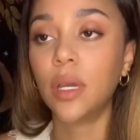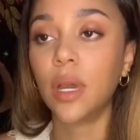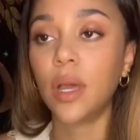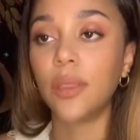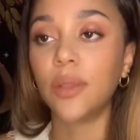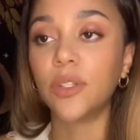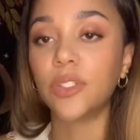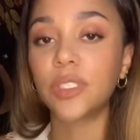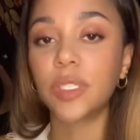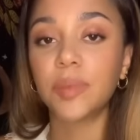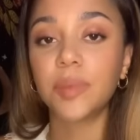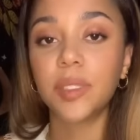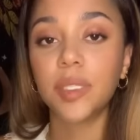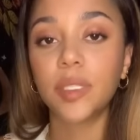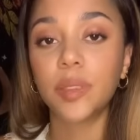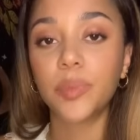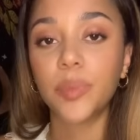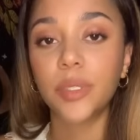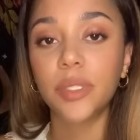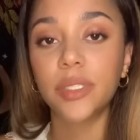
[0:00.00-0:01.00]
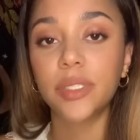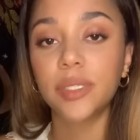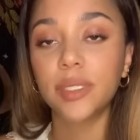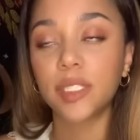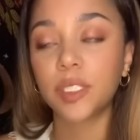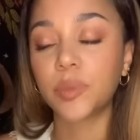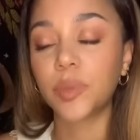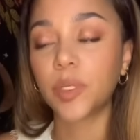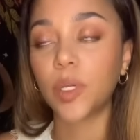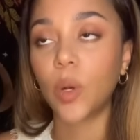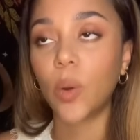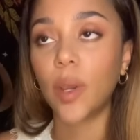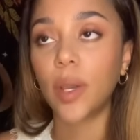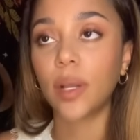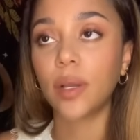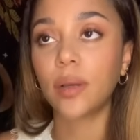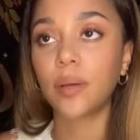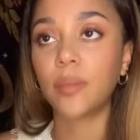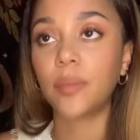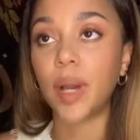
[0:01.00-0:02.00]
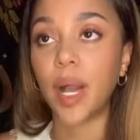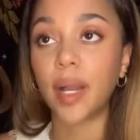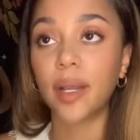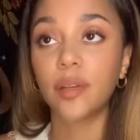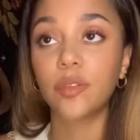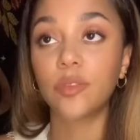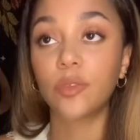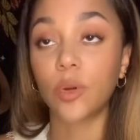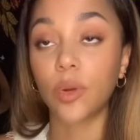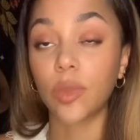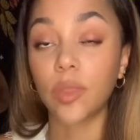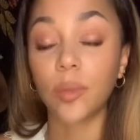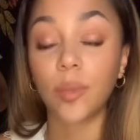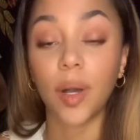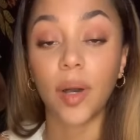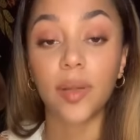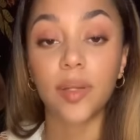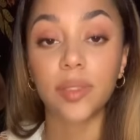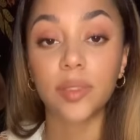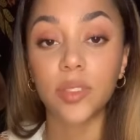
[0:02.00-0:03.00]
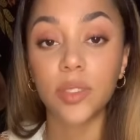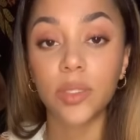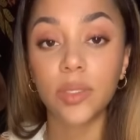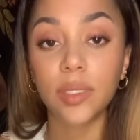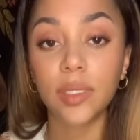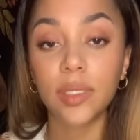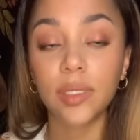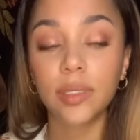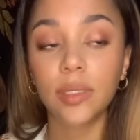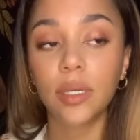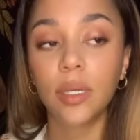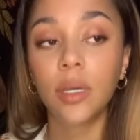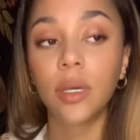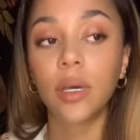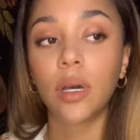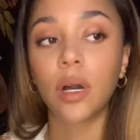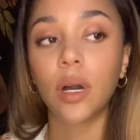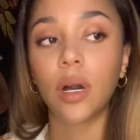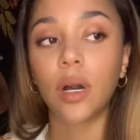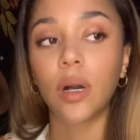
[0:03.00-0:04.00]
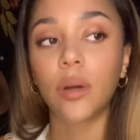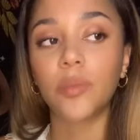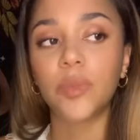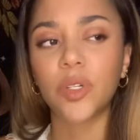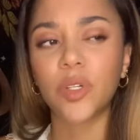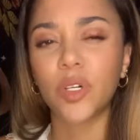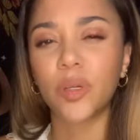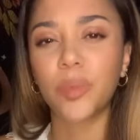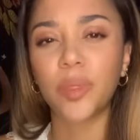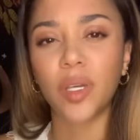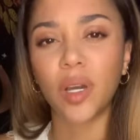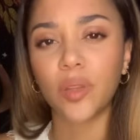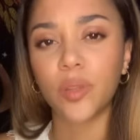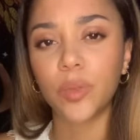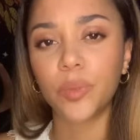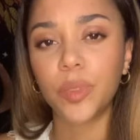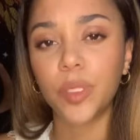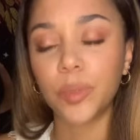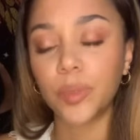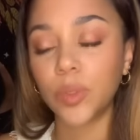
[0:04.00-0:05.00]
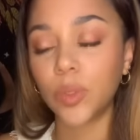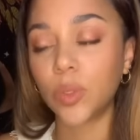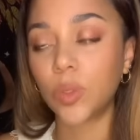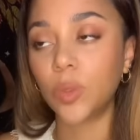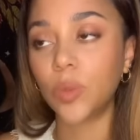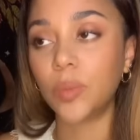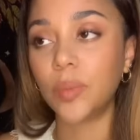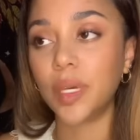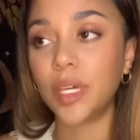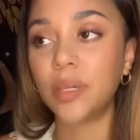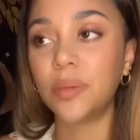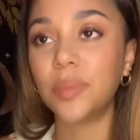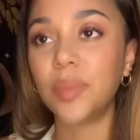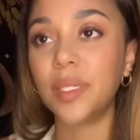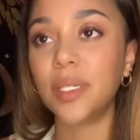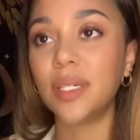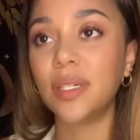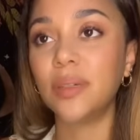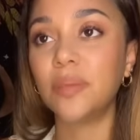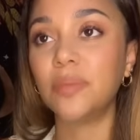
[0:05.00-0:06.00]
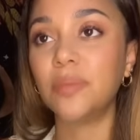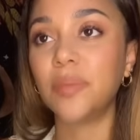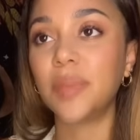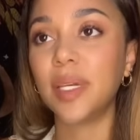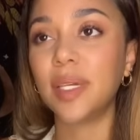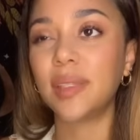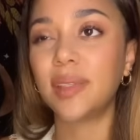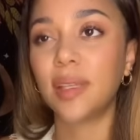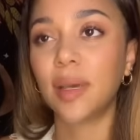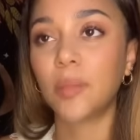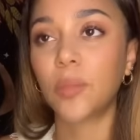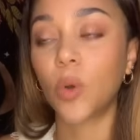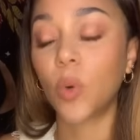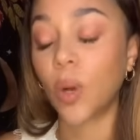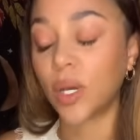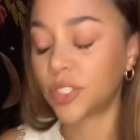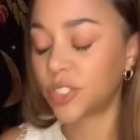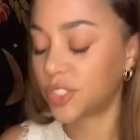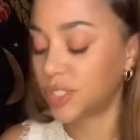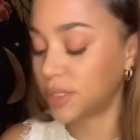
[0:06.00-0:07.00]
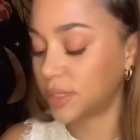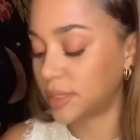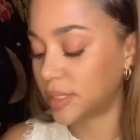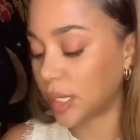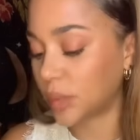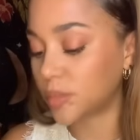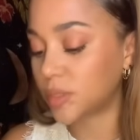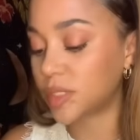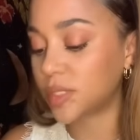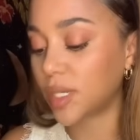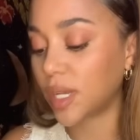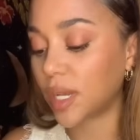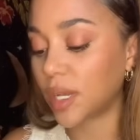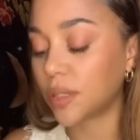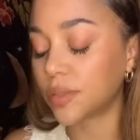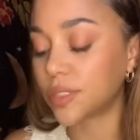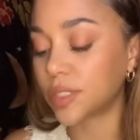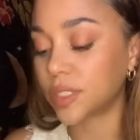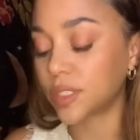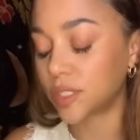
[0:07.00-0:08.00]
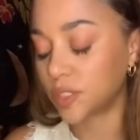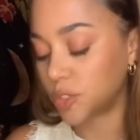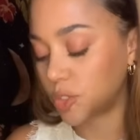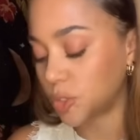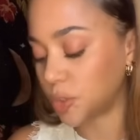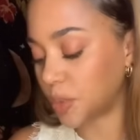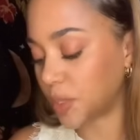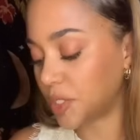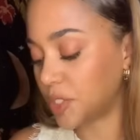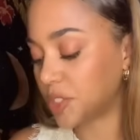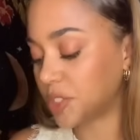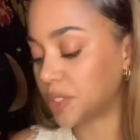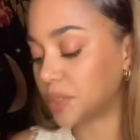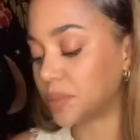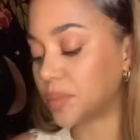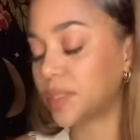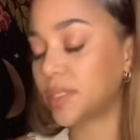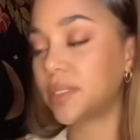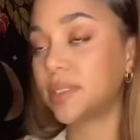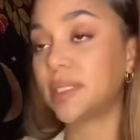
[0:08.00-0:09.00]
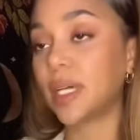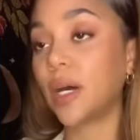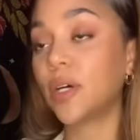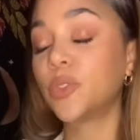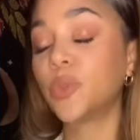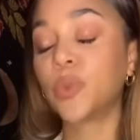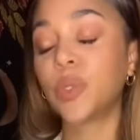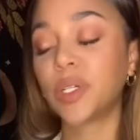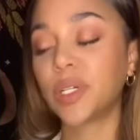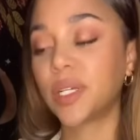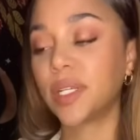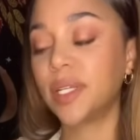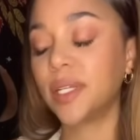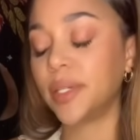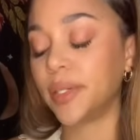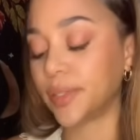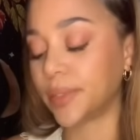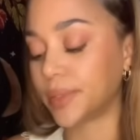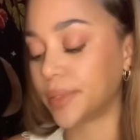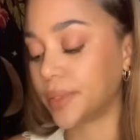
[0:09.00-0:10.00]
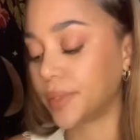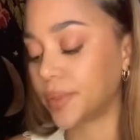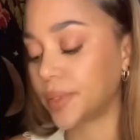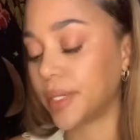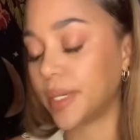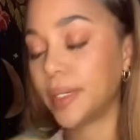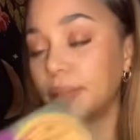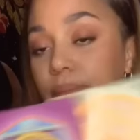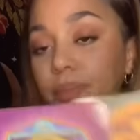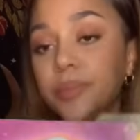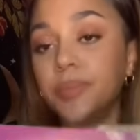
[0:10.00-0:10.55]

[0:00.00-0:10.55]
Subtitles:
There's something that a person has been going back and forth about internally. There could be other people who maybe made them question themselves, a situation, but the doubt will clear, okay?